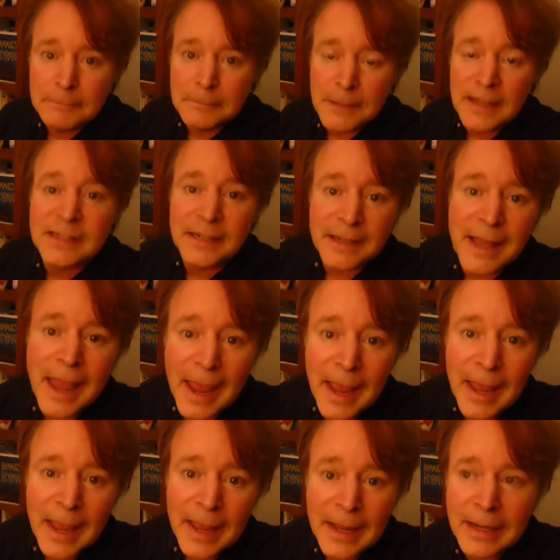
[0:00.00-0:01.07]
yes, it
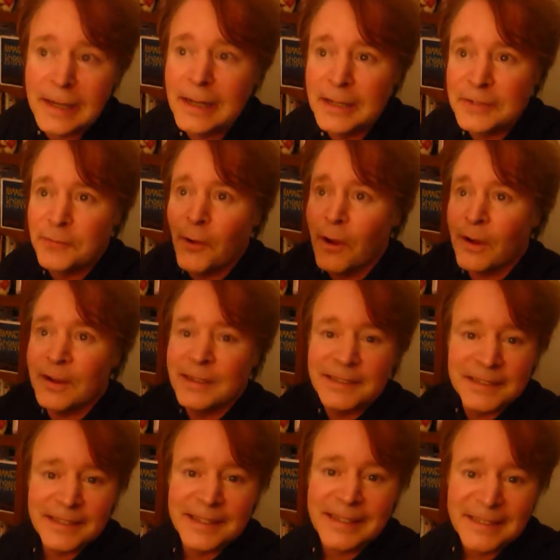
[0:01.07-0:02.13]
can as far
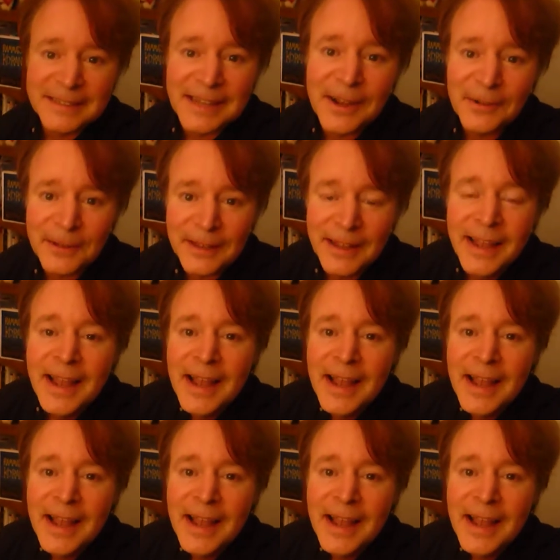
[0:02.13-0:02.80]
as things go.